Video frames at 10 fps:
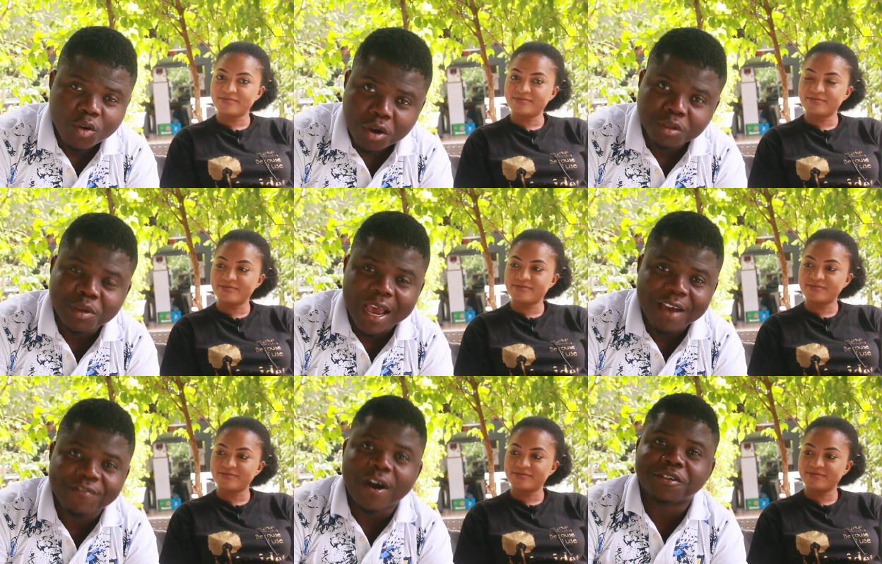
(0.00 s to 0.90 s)
Speaker 1: going to a
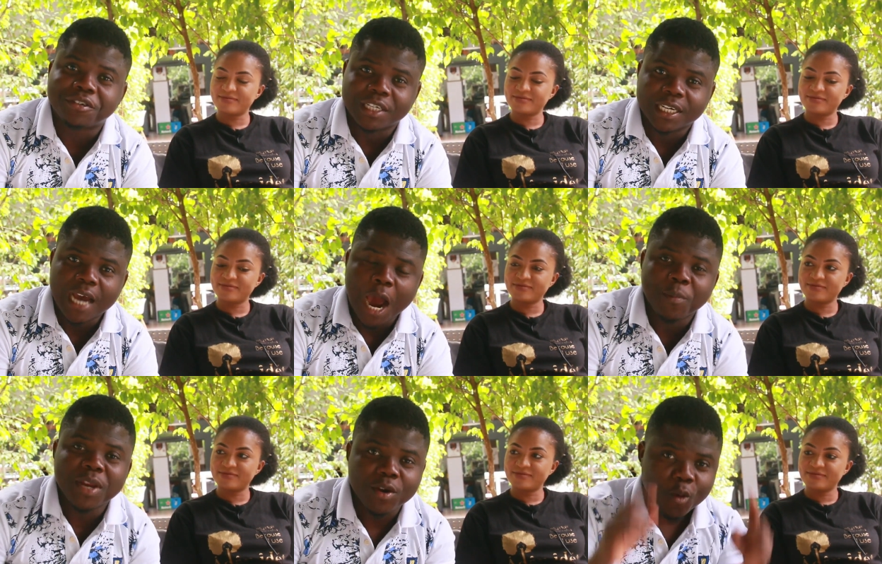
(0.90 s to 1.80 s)
hair factory,
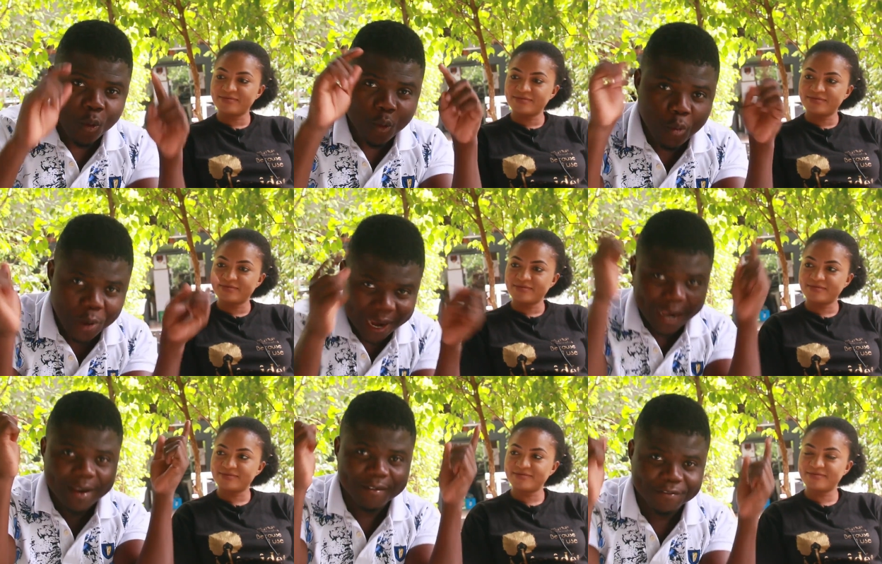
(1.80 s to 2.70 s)
I mean
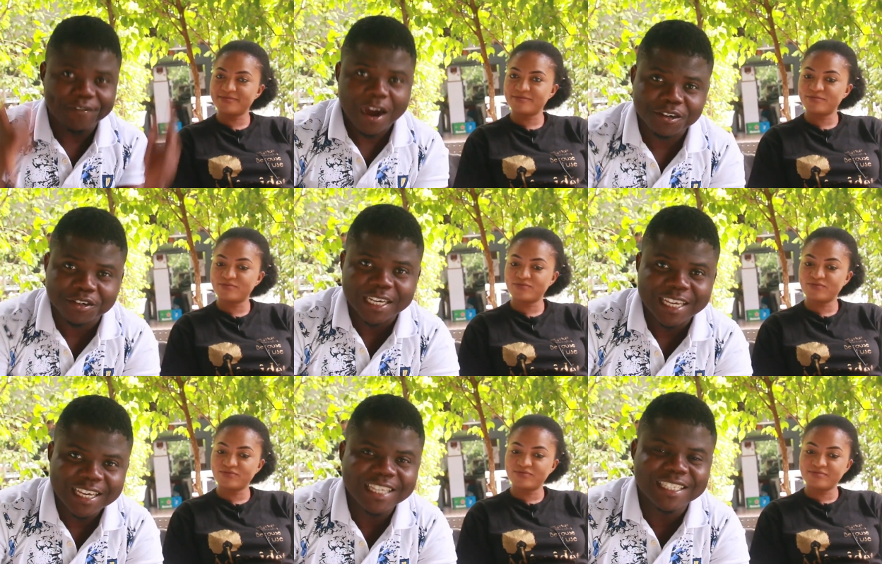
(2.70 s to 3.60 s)
wig factory
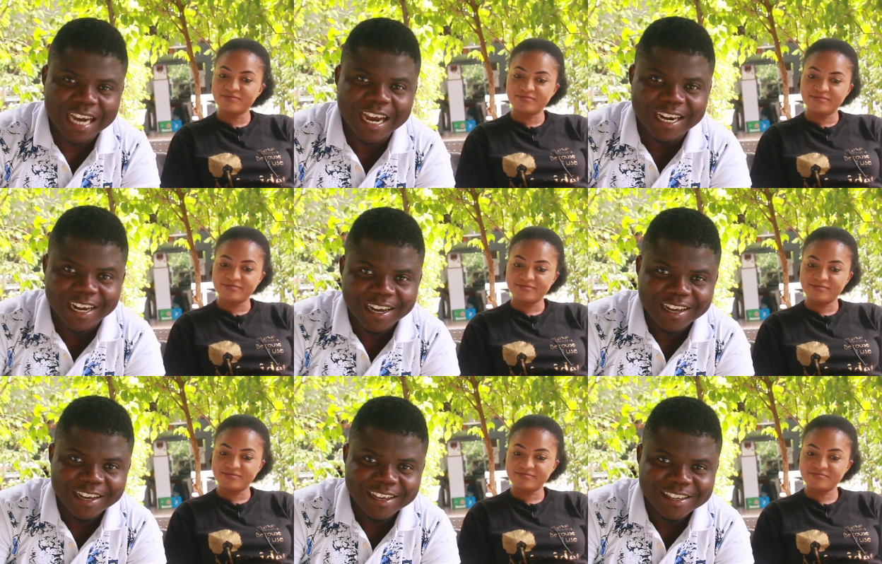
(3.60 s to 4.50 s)
in China.
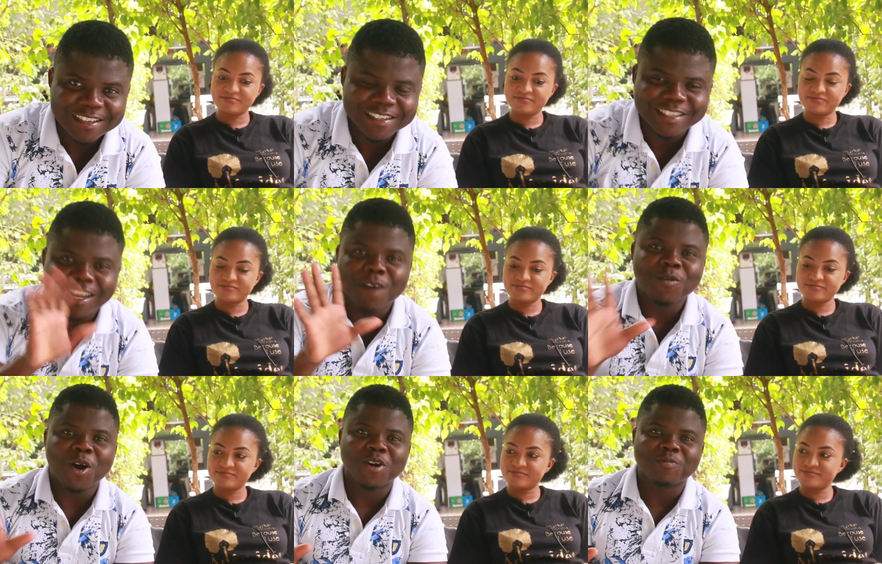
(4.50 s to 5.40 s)

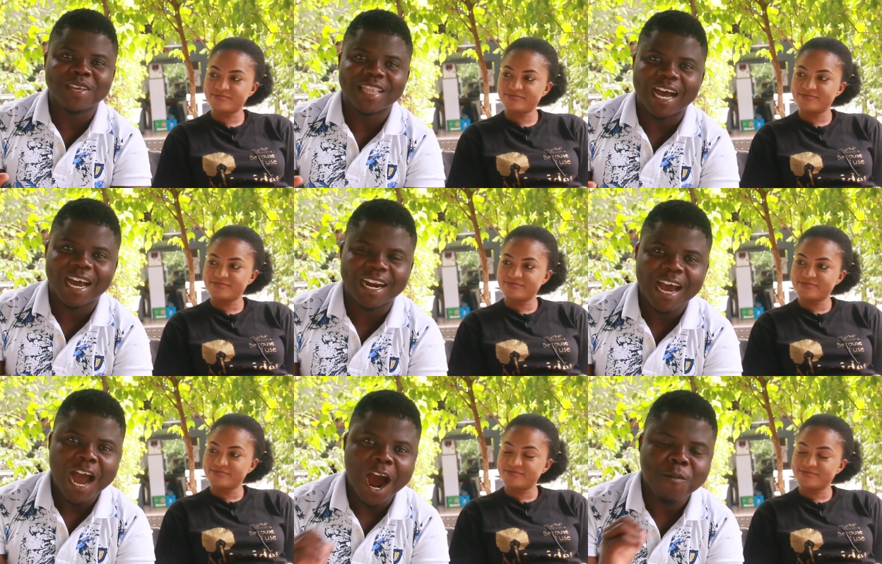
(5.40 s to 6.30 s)
Some called me that
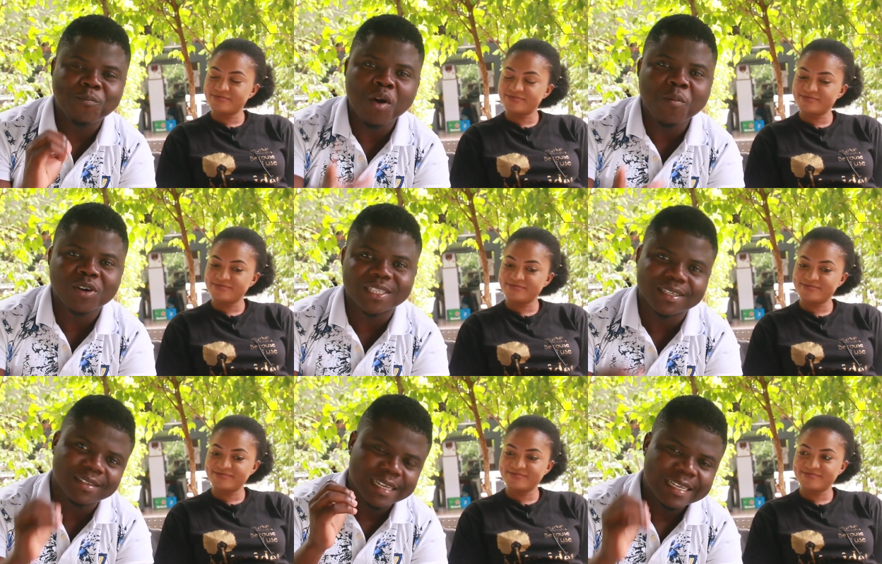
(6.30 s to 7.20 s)
I'm
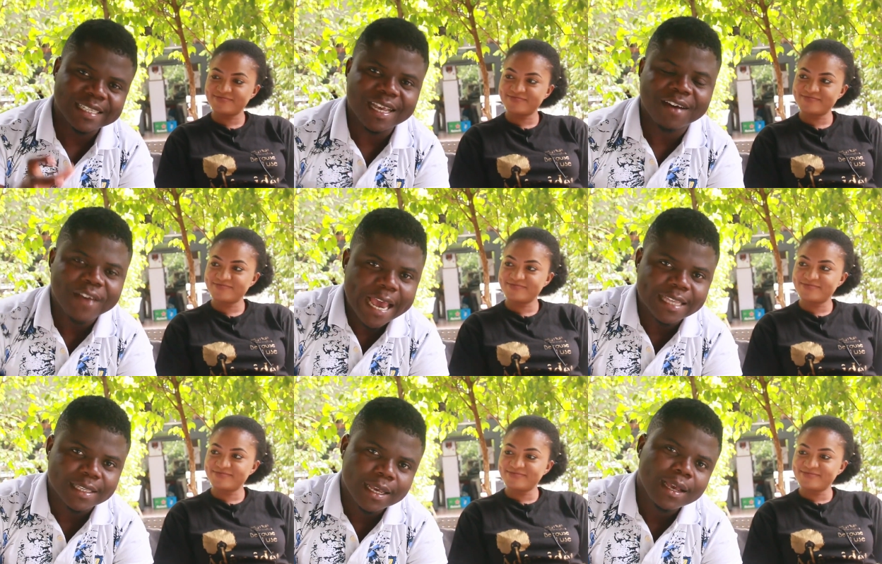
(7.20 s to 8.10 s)
promoting
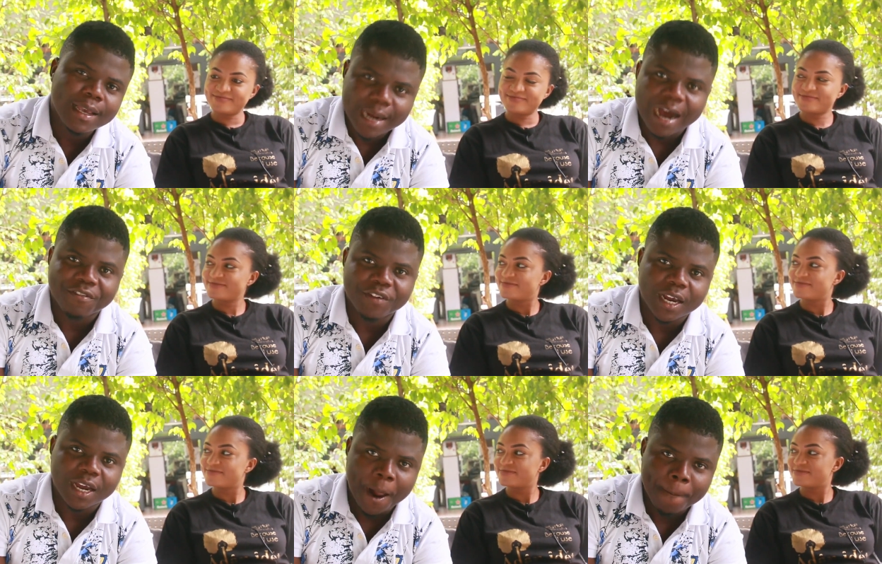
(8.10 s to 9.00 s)
self-hate in
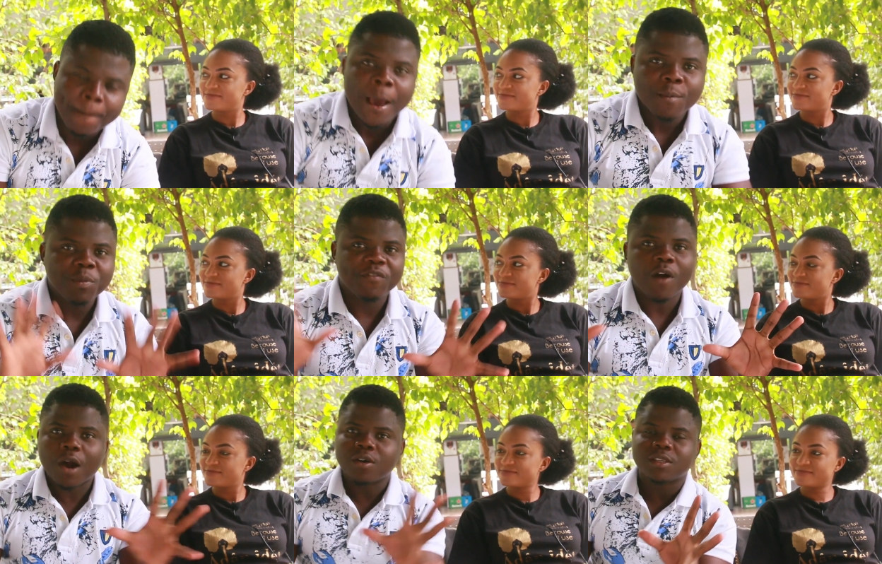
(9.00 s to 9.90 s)
Africa.
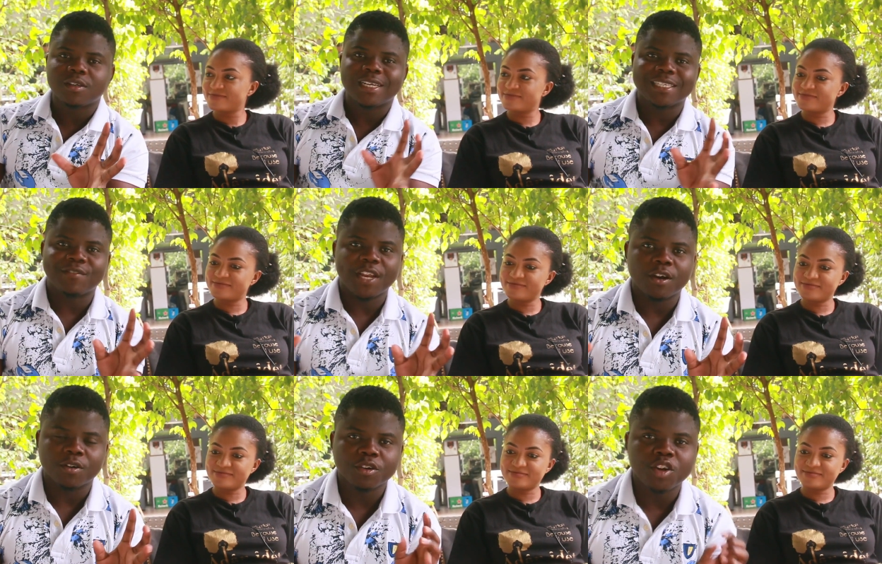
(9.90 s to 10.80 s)
Before I continue this
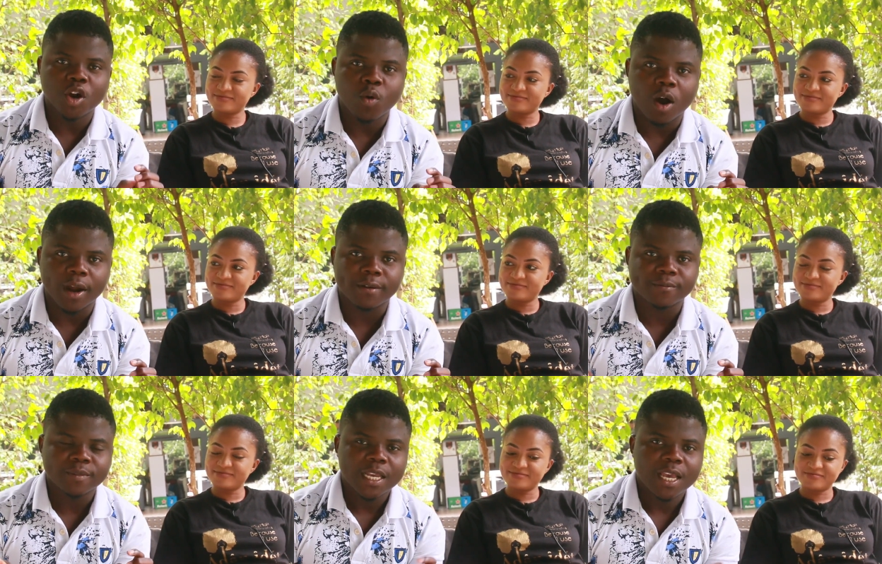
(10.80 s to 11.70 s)
video, you know what?
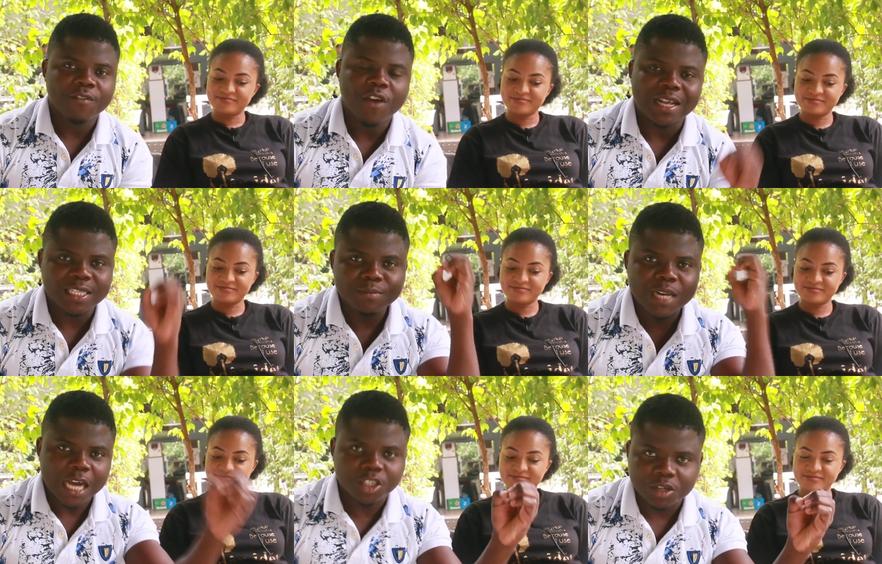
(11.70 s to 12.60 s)
If you are
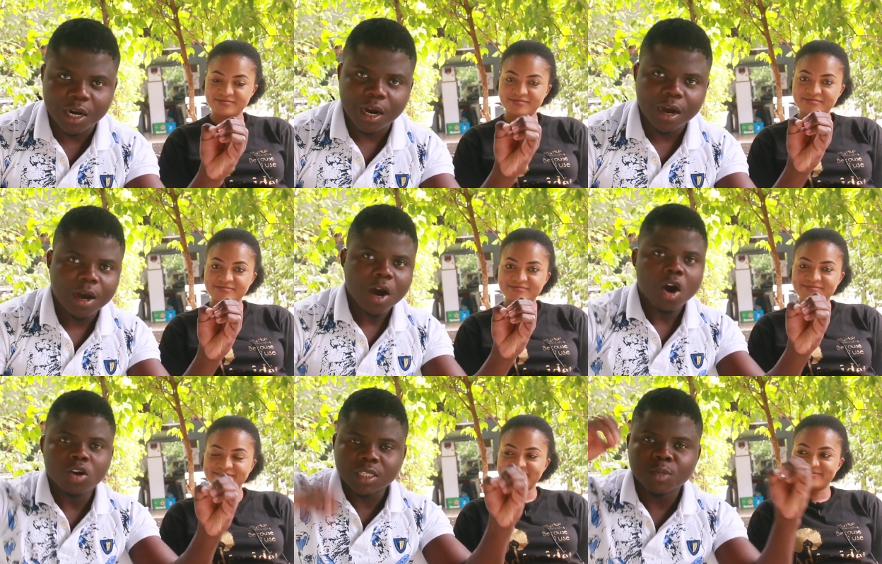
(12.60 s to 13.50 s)
Team Natural
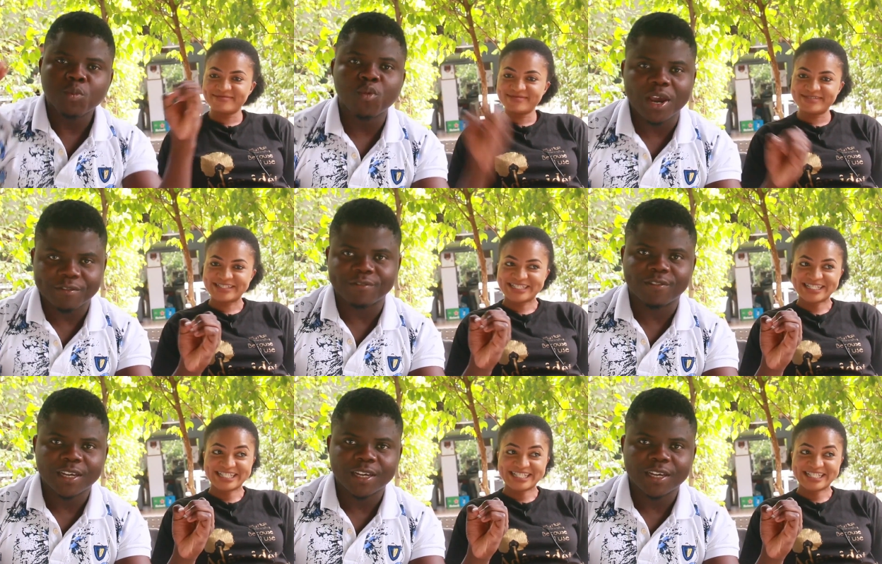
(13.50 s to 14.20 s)
or Team Wave,